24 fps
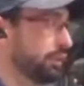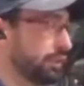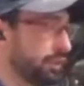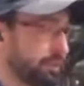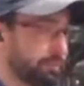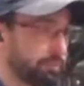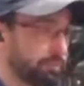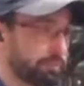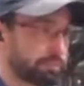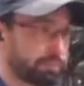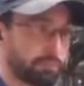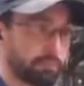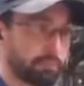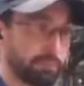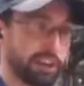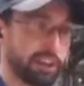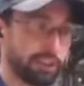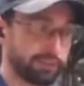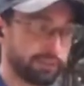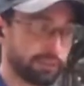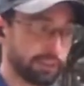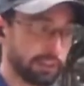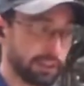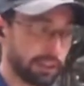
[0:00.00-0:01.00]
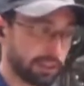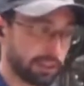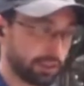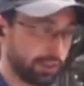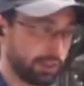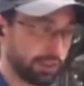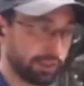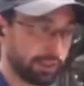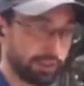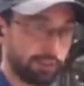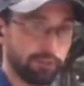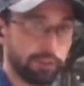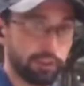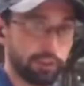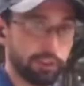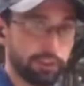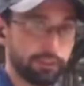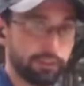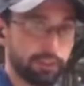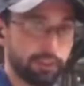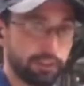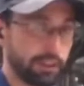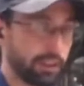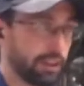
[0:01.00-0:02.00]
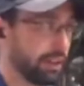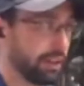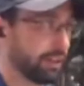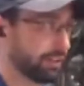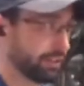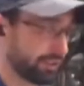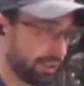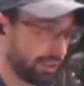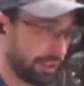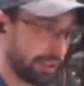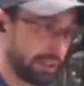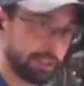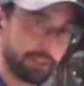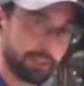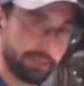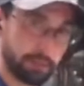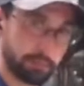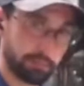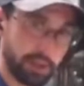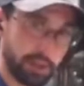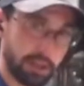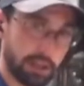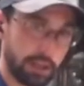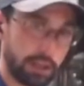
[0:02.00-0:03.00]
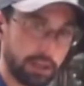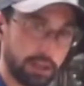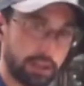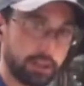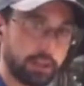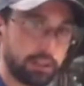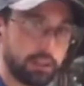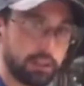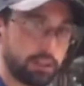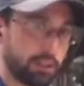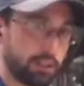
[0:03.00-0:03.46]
there are many factors involved in that. The size of the pot,